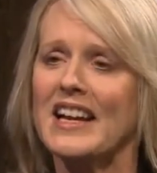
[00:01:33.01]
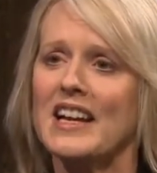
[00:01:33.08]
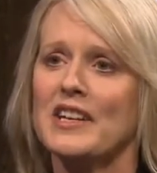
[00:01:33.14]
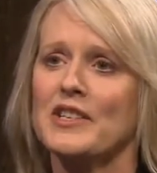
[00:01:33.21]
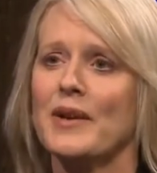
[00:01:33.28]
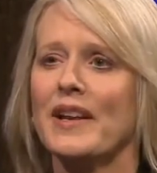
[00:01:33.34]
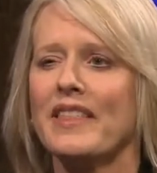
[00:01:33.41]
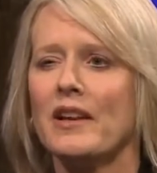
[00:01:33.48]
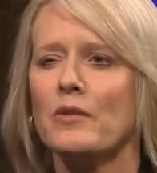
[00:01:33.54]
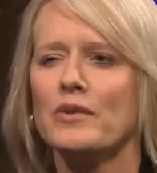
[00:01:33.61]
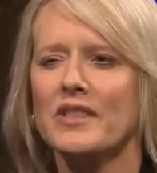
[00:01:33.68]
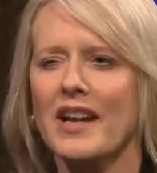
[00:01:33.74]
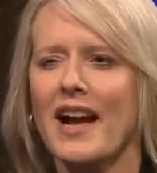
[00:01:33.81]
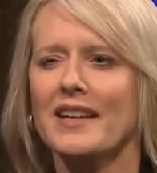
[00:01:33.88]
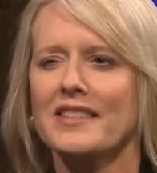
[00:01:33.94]
So I think
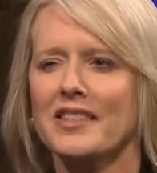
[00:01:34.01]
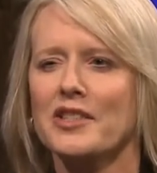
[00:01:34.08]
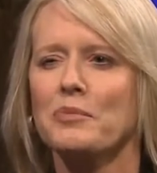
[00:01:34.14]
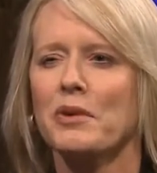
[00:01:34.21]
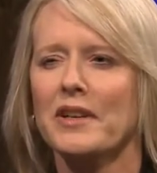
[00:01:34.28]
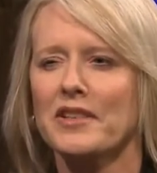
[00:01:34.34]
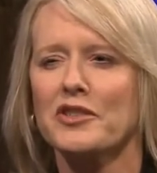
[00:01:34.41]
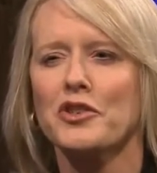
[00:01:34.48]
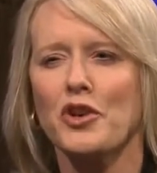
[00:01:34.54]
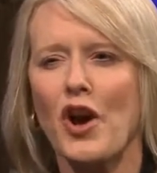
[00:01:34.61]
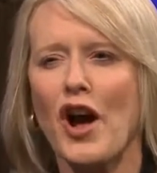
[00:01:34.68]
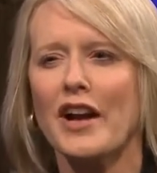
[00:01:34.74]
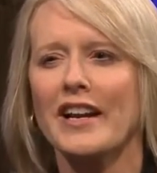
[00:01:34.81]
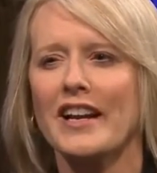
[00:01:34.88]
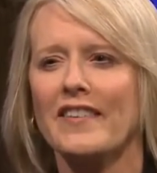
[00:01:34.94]
Wisconsin's pretty
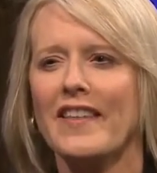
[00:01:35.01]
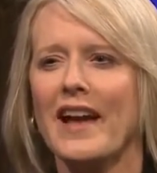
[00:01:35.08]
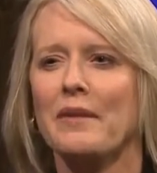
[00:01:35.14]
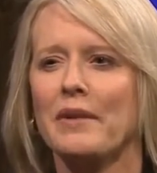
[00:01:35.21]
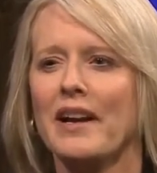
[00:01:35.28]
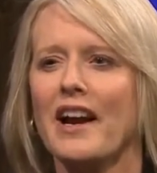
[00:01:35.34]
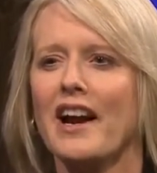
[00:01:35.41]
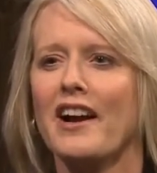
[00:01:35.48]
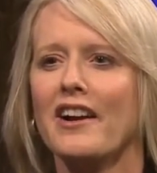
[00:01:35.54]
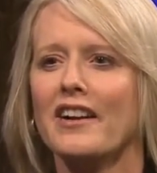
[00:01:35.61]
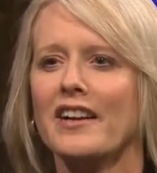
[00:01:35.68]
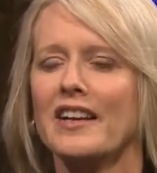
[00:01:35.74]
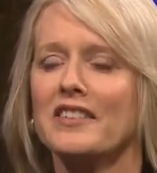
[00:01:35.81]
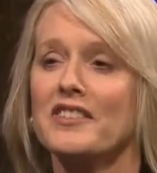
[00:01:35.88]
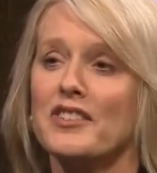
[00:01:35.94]
strong in that regard,
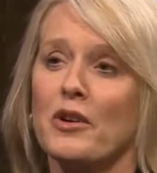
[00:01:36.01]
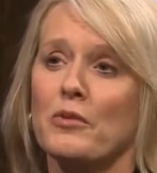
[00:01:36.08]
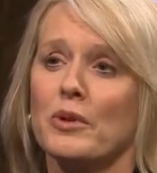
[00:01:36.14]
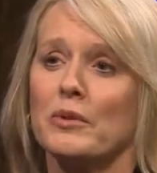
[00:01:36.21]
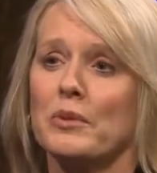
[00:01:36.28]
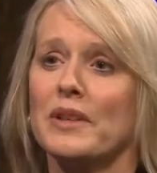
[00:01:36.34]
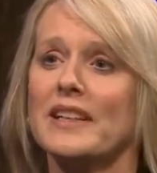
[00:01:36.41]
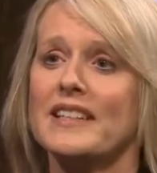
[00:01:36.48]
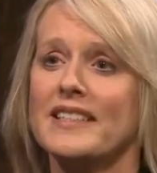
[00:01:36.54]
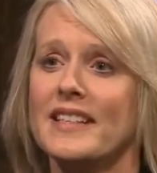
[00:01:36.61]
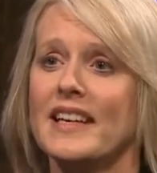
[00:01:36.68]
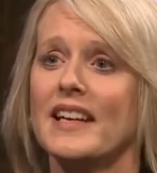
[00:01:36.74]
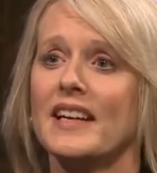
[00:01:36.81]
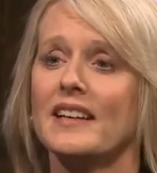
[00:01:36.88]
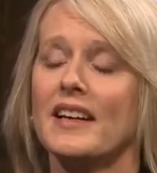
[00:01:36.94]
and so we're really
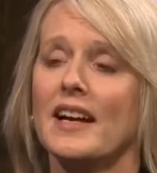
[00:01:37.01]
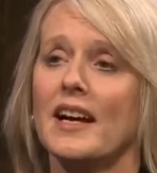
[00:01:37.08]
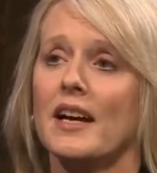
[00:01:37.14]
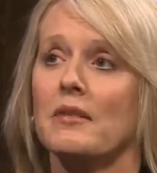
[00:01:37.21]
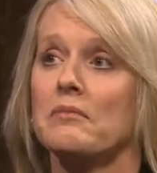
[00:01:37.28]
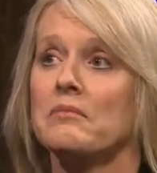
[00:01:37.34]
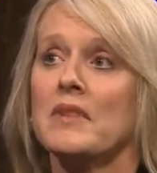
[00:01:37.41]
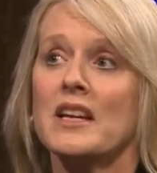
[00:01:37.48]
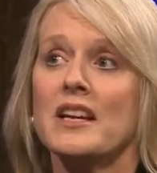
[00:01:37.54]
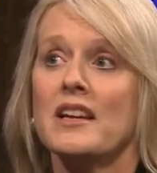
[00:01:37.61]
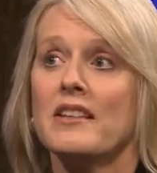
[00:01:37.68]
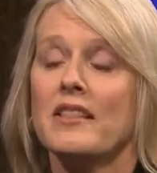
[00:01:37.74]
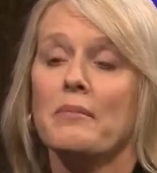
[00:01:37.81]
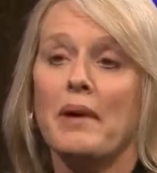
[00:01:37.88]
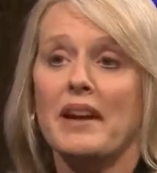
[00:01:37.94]
seeing um,
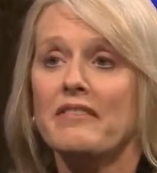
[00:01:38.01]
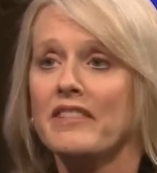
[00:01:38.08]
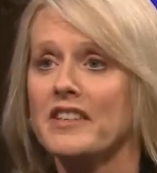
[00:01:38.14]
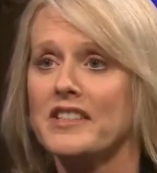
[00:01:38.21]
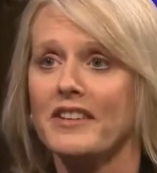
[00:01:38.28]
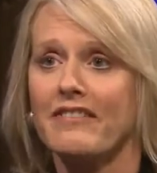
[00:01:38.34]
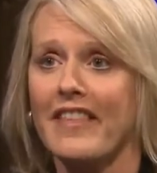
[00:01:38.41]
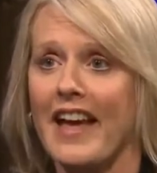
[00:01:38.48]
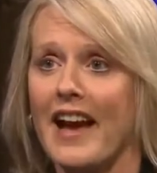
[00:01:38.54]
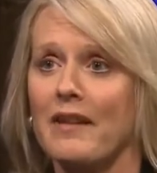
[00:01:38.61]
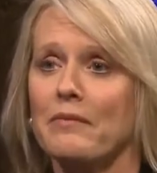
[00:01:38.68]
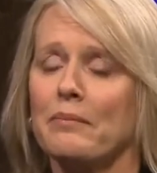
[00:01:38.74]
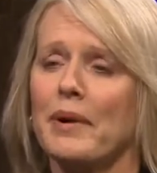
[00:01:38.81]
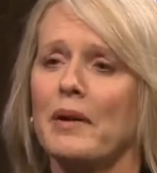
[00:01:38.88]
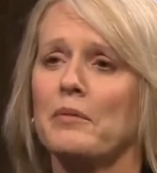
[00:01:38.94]
the benefits of
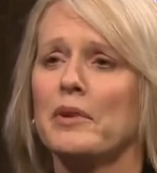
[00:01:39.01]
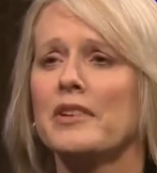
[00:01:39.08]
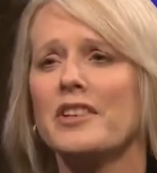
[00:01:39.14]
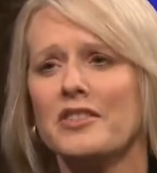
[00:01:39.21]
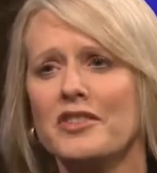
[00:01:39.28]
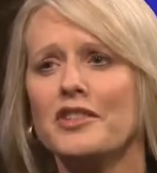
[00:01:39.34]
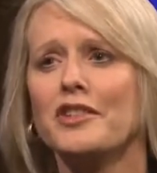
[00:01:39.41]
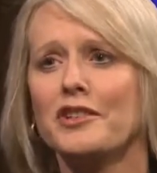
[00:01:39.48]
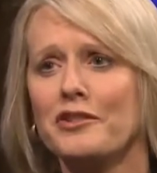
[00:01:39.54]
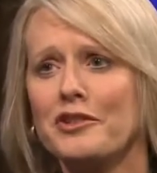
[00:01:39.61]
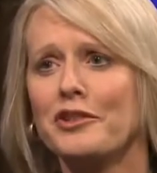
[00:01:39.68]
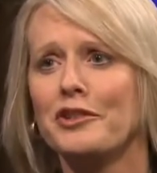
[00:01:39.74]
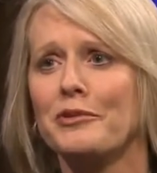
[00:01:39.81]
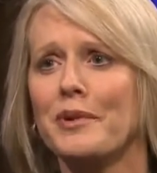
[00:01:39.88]
that. But we're concerned too.